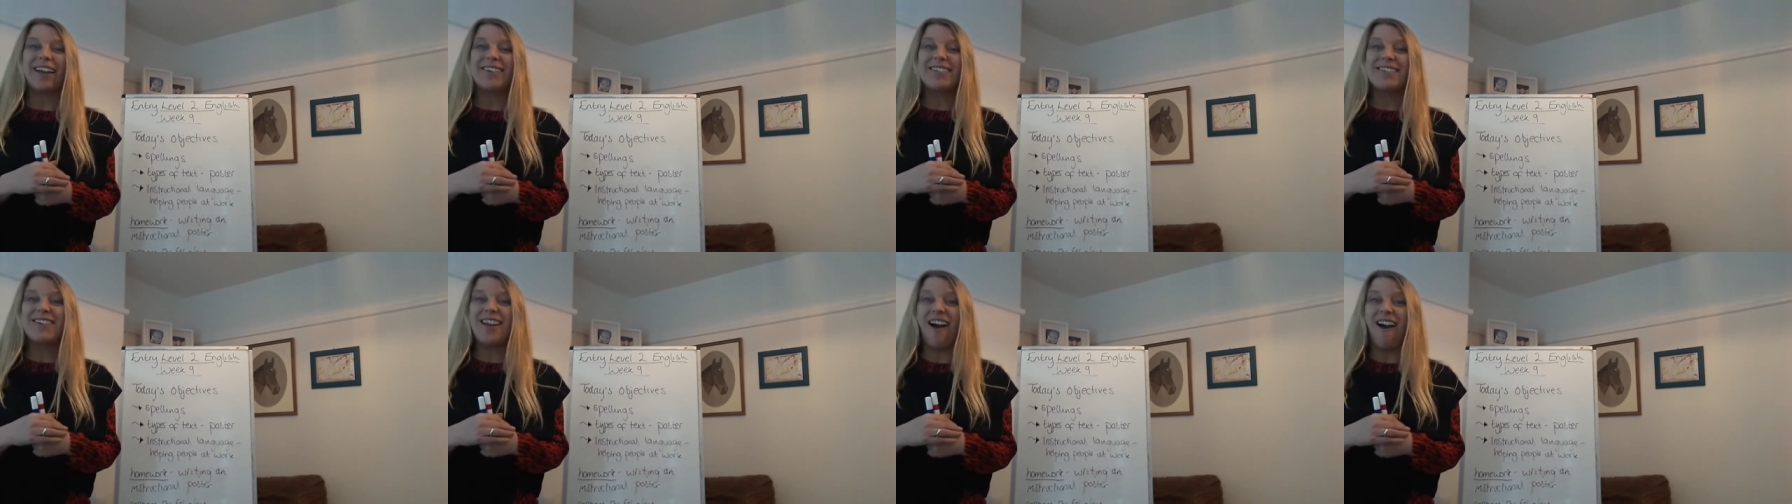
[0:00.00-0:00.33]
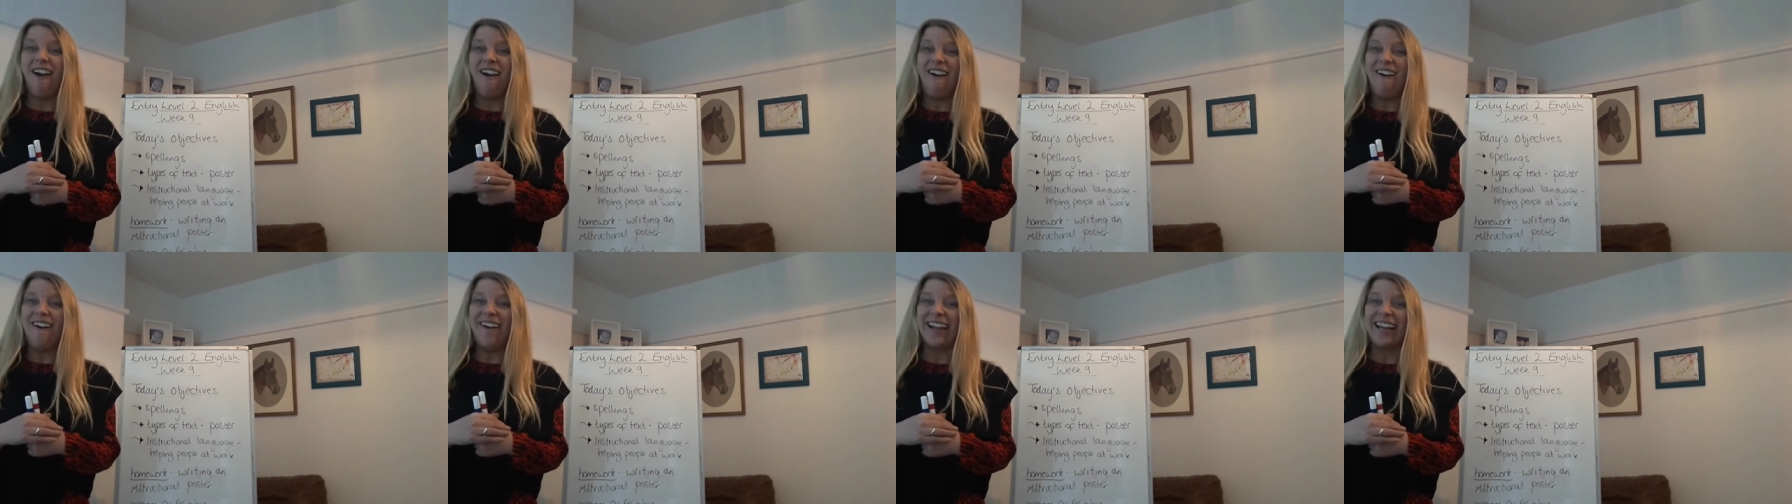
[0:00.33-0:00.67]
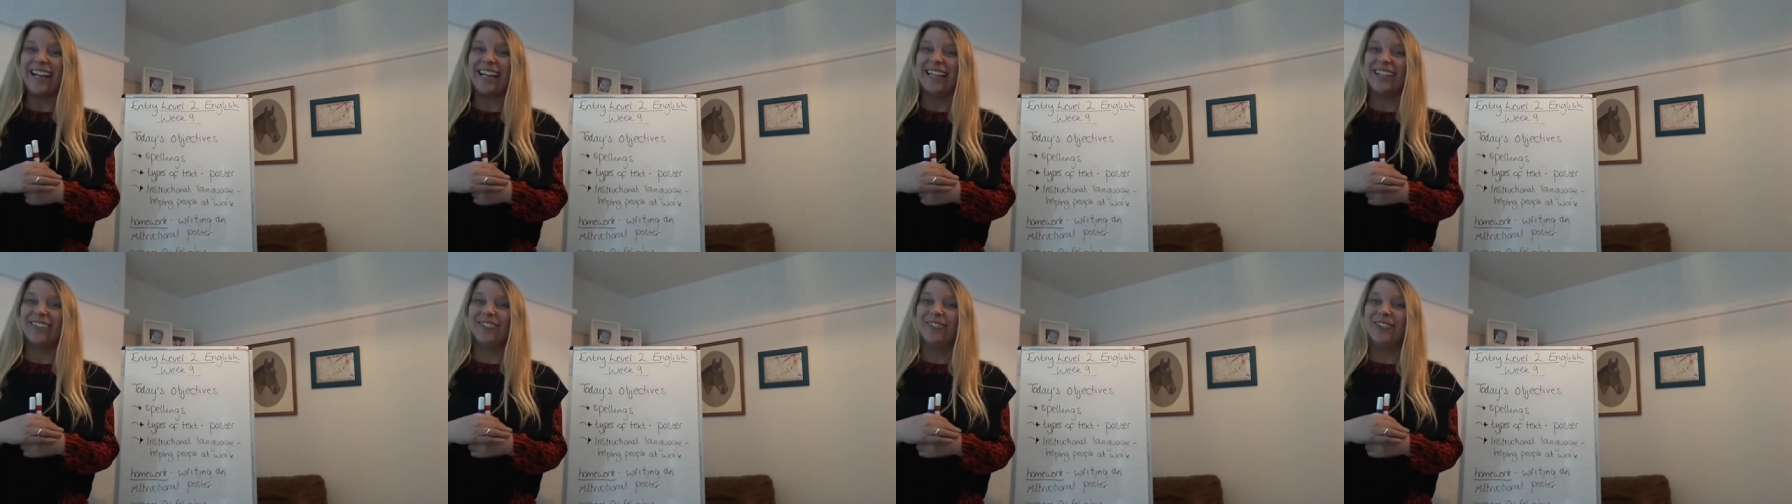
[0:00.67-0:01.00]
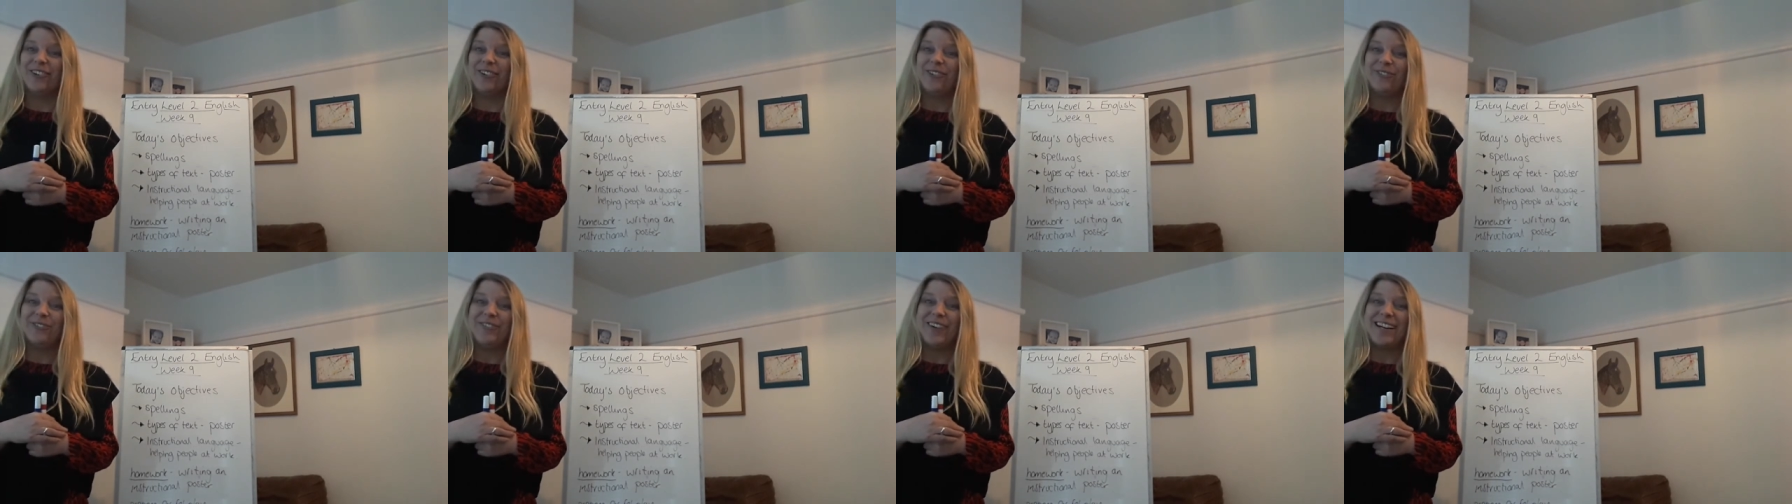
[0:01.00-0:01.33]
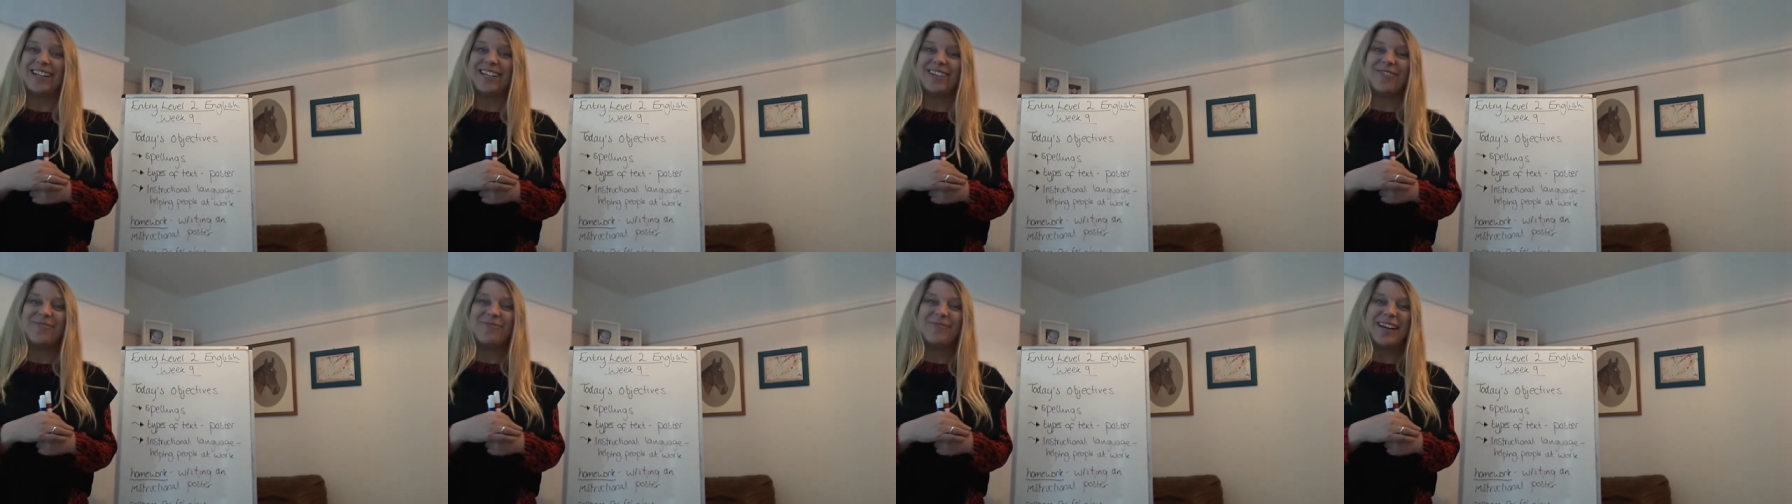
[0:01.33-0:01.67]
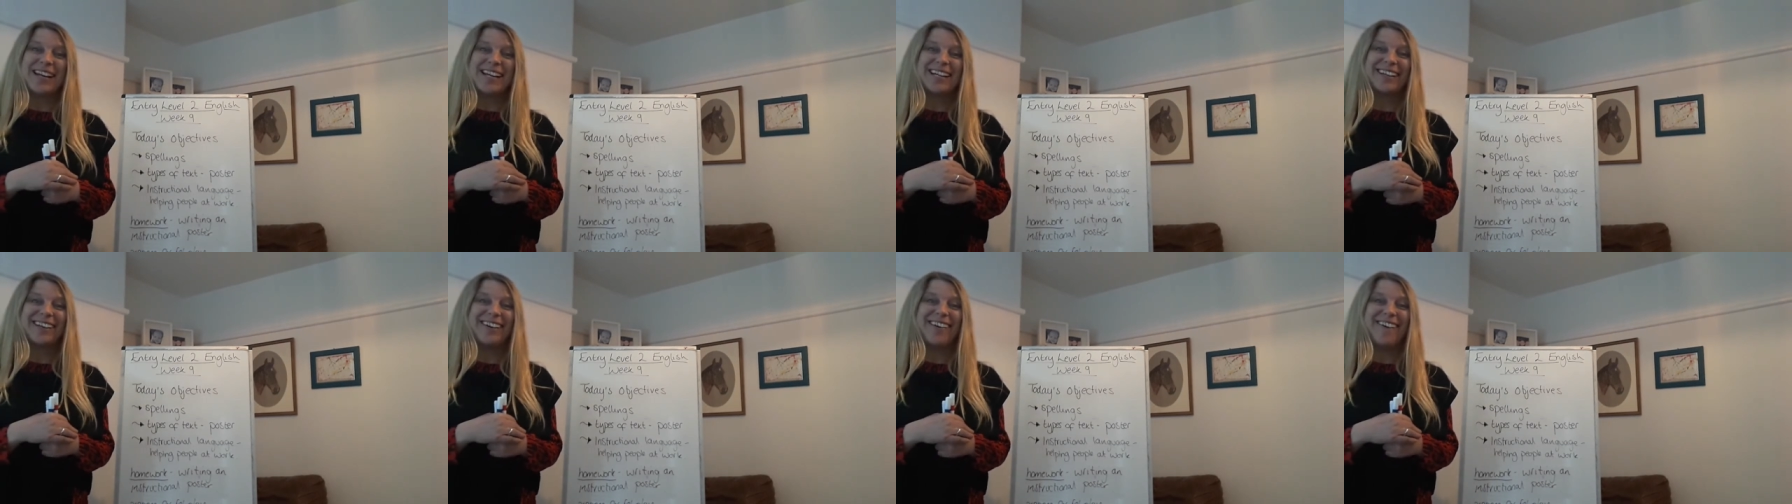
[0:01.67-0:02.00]
9. We're already on
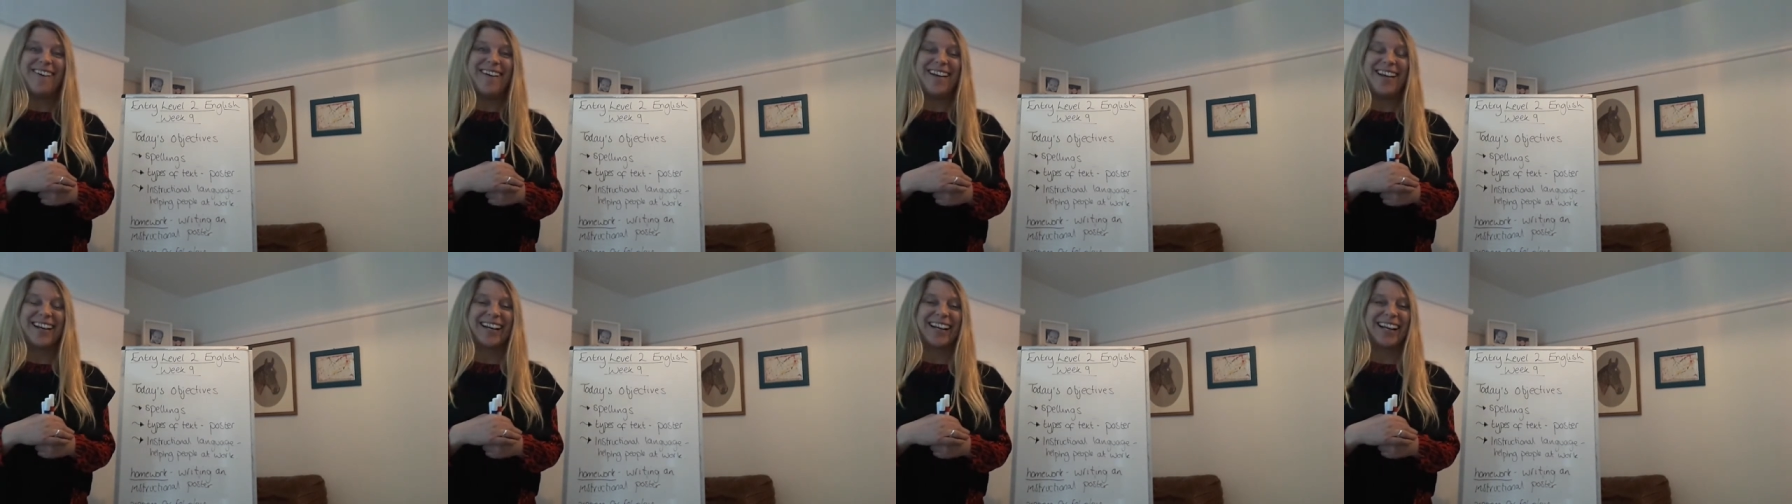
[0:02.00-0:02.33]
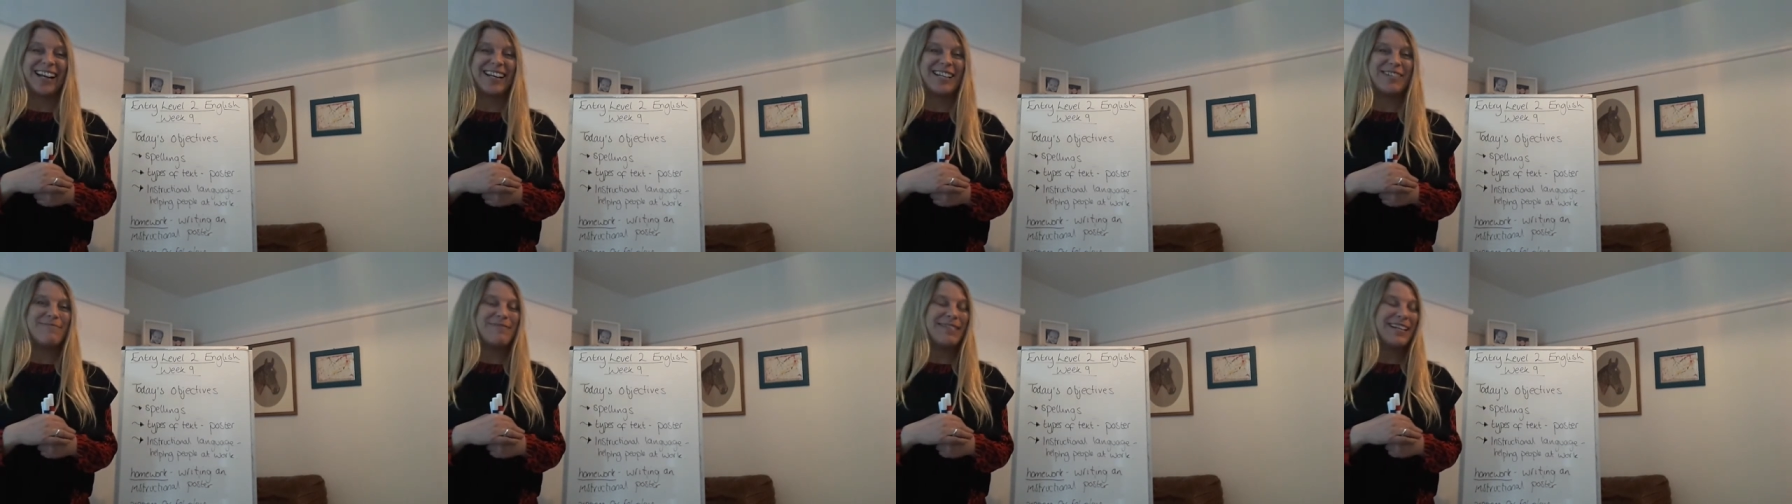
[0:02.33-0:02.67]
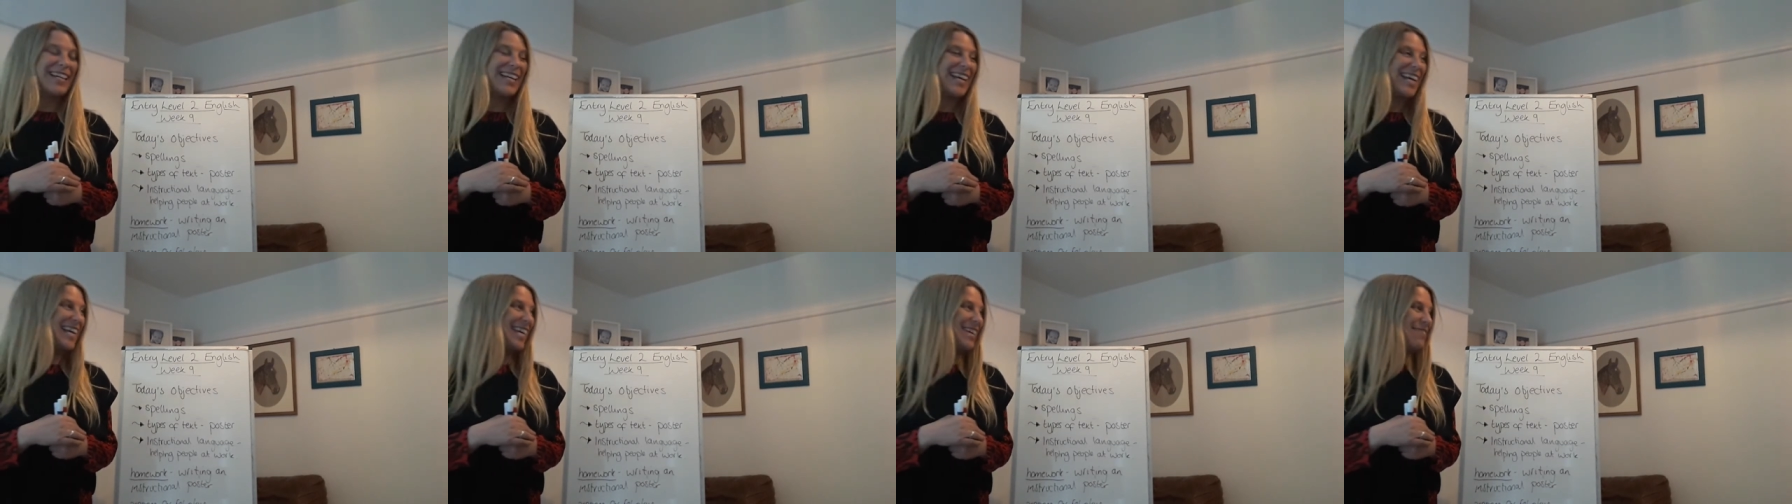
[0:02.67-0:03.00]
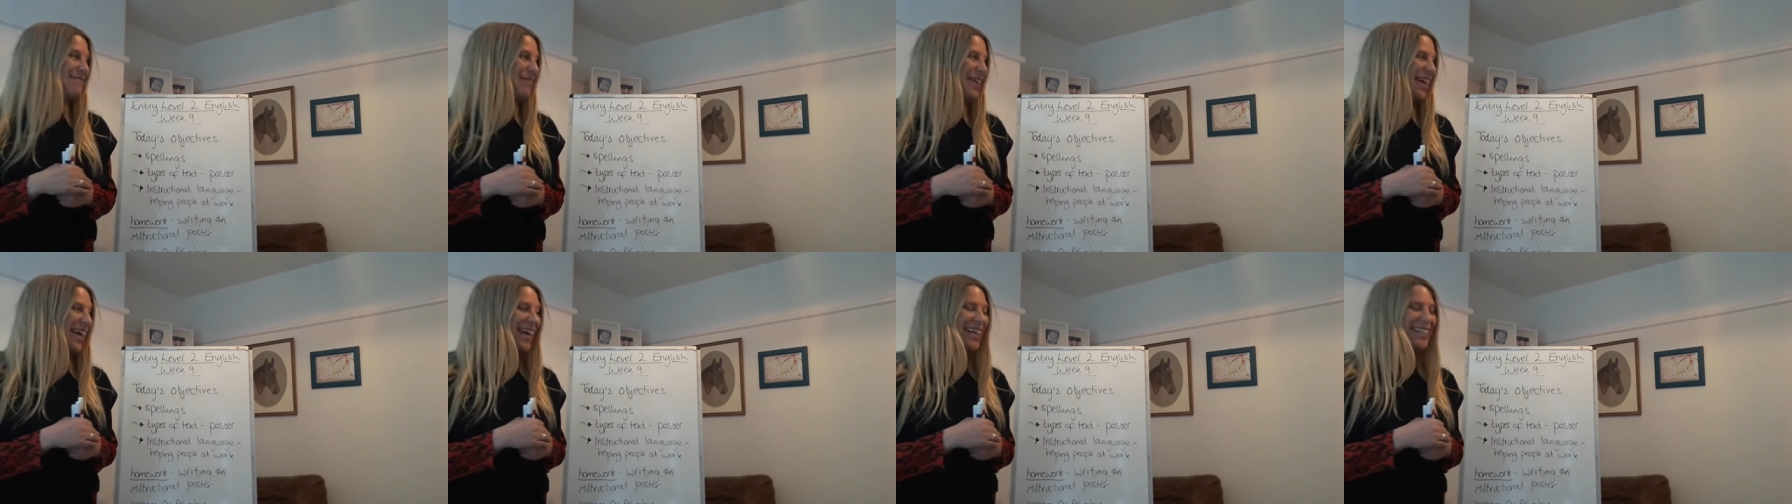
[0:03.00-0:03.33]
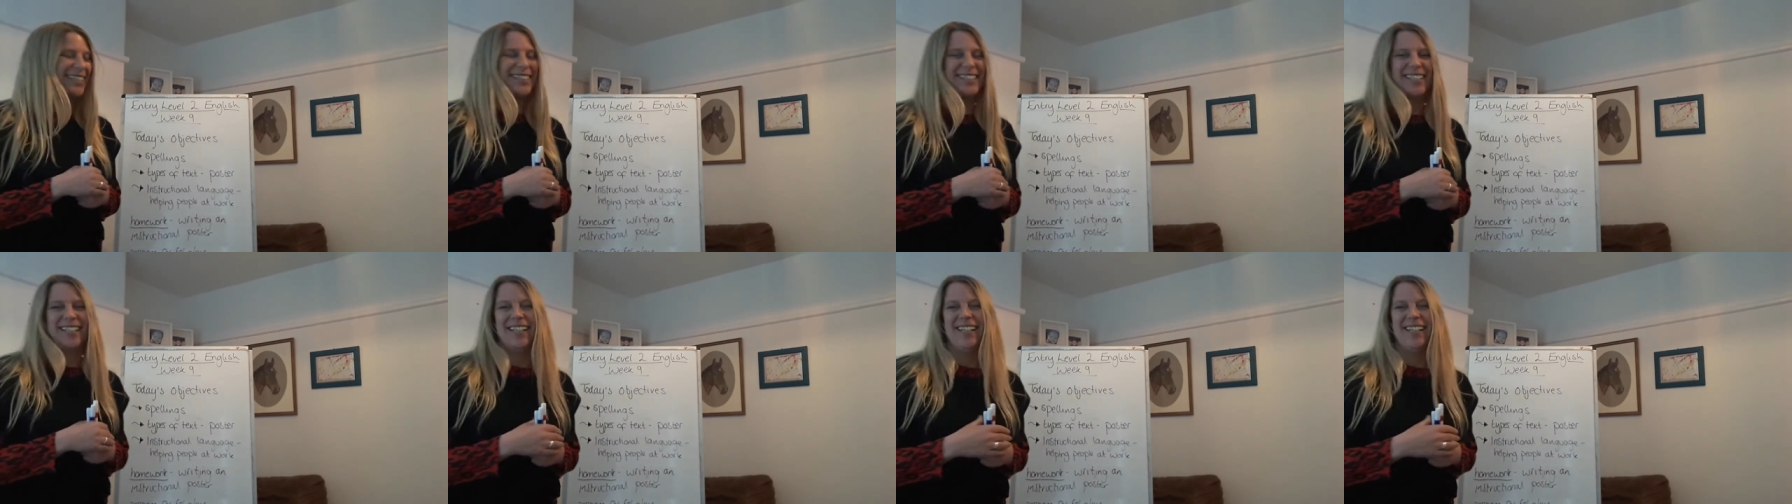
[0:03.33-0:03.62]
Week 9, can you believe it?